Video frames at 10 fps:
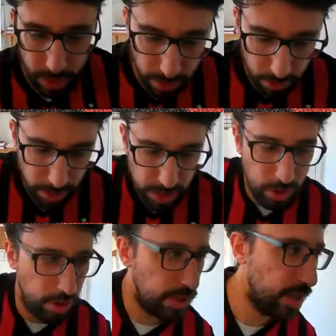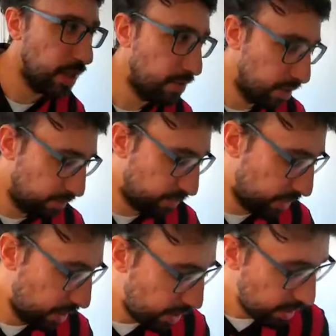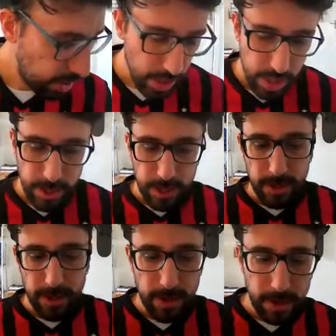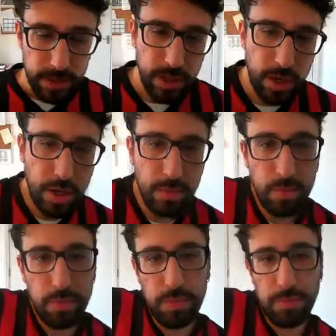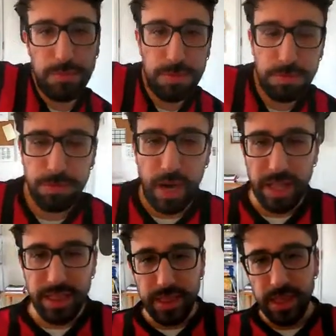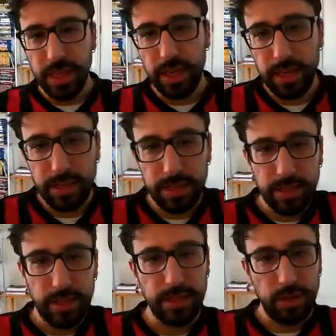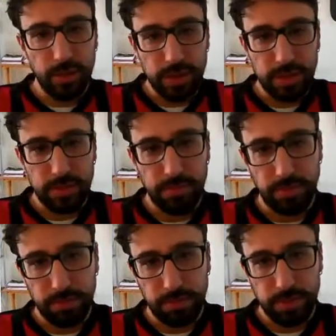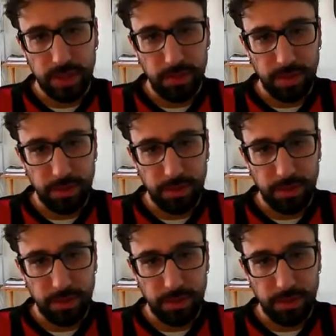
Romagnoli save it. So I think there is always something